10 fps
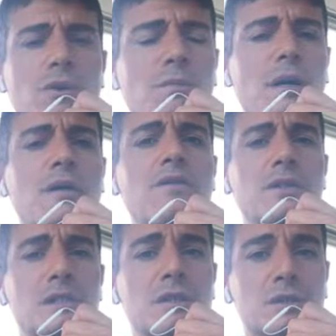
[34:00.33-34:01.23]
or
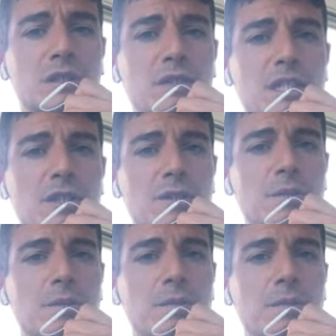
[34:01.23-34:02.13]
biodiversity
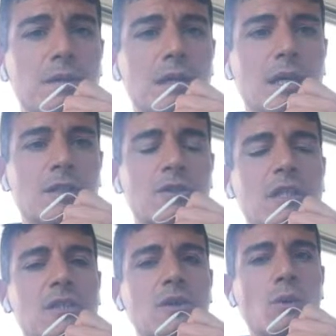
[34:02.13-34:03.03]
conservation.
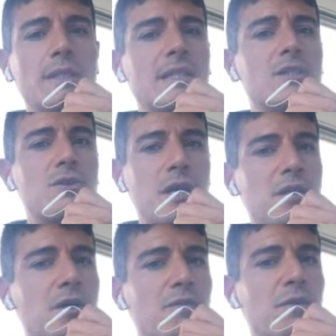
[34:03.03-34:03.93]
So there's always a
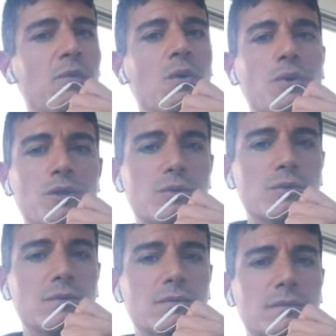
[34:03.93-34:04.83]
trade-off in what we
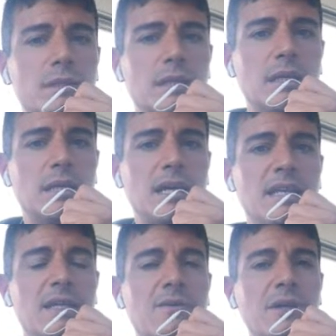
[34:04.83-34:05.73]
do.
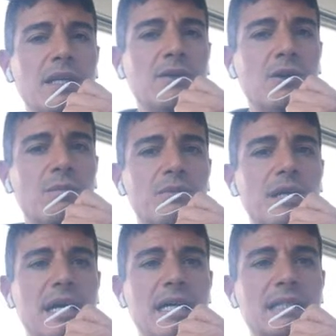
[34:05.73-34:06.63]
And I really hope
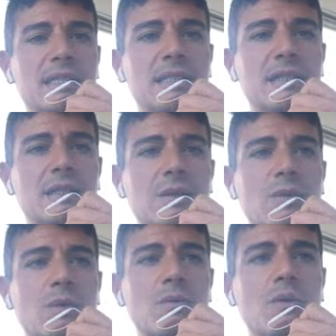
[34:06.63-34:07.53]
that
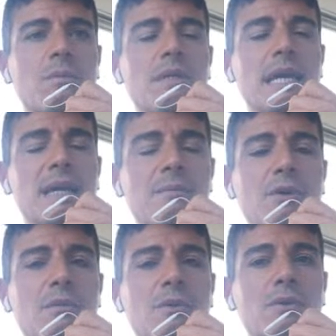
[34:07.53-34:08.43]
we will be
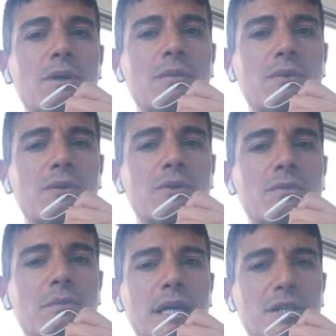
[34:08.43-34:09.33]
able more and more
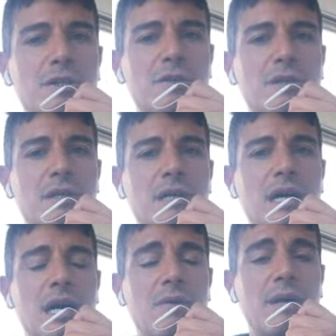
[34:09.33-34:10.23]
to measure
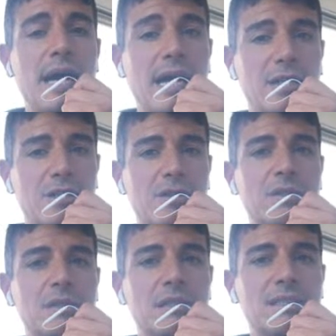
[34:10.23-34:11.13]
our
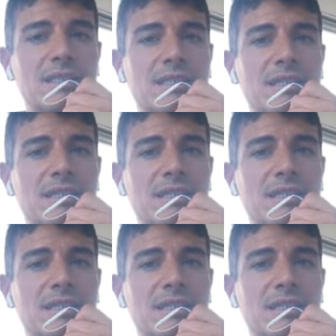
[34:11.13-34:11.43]
actions